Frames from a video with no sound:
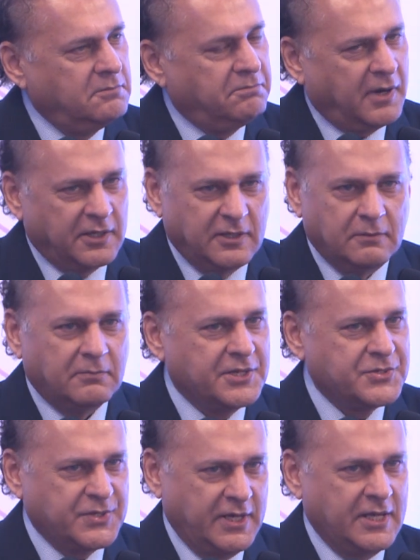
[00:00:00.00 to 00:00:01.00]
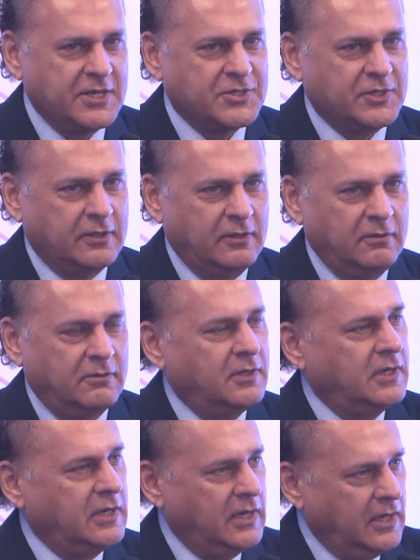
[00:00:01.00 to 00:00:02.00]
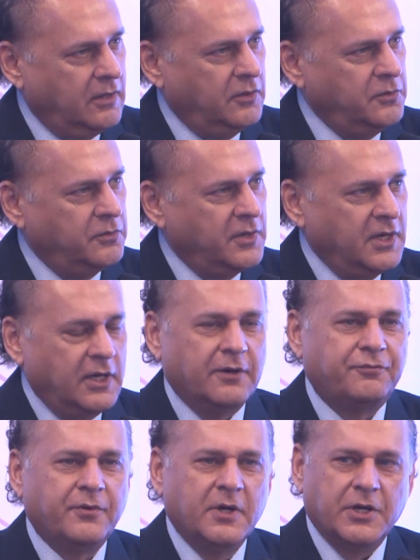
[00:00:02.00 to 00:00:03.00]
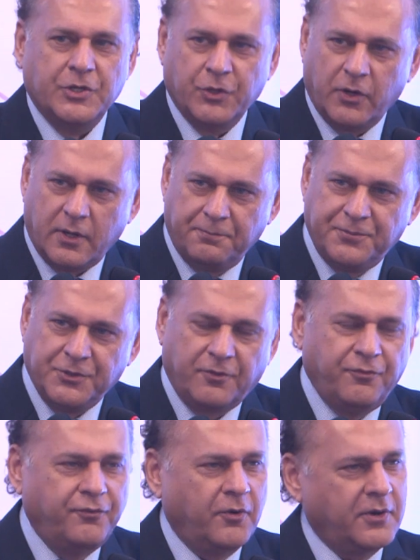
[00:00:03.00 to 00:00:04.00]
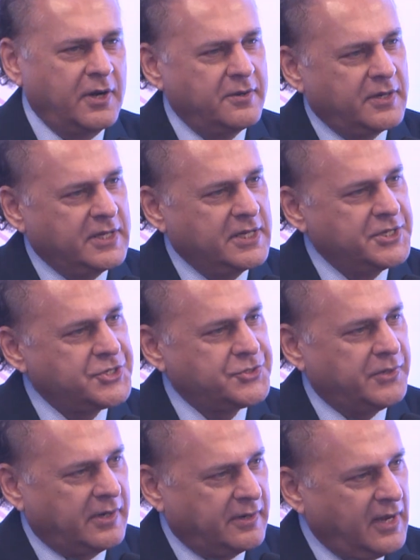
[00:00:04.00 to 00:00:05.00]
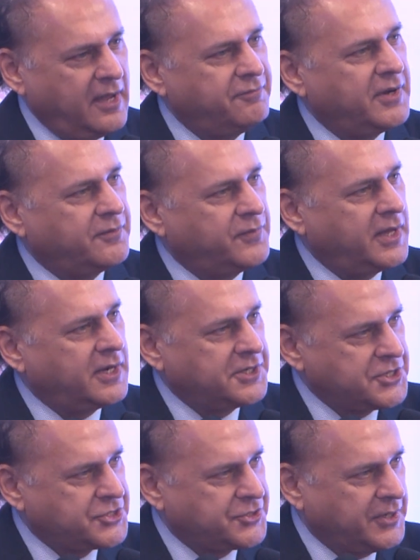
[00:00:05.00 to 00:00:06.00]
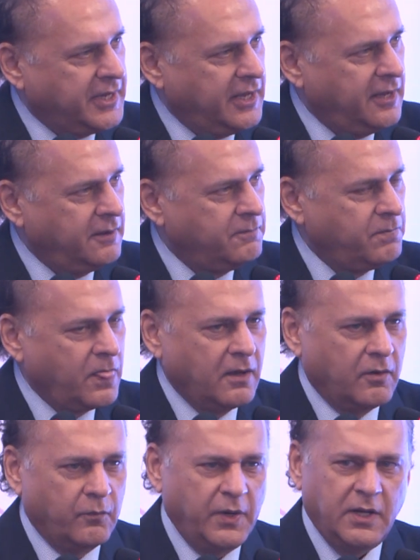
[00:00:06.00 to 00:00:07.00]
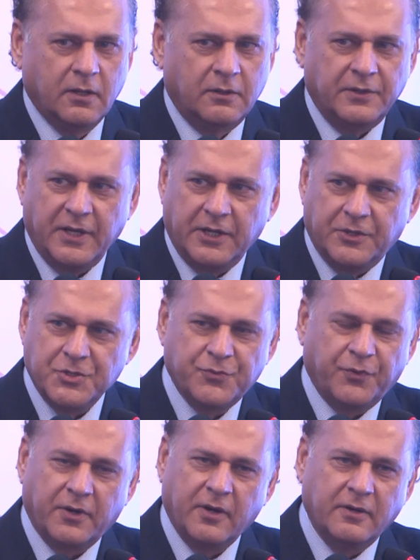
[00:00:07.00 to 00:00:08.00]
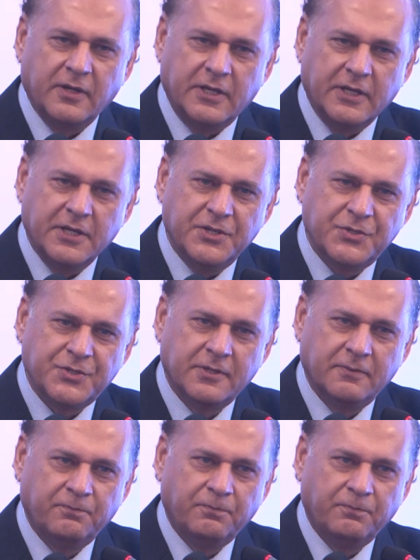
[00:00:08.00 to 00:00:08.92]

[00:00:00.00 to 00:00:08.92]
Pardon my saying so. No. If Europe took 400 years to arrive at where it is today, we don't need those 400 years.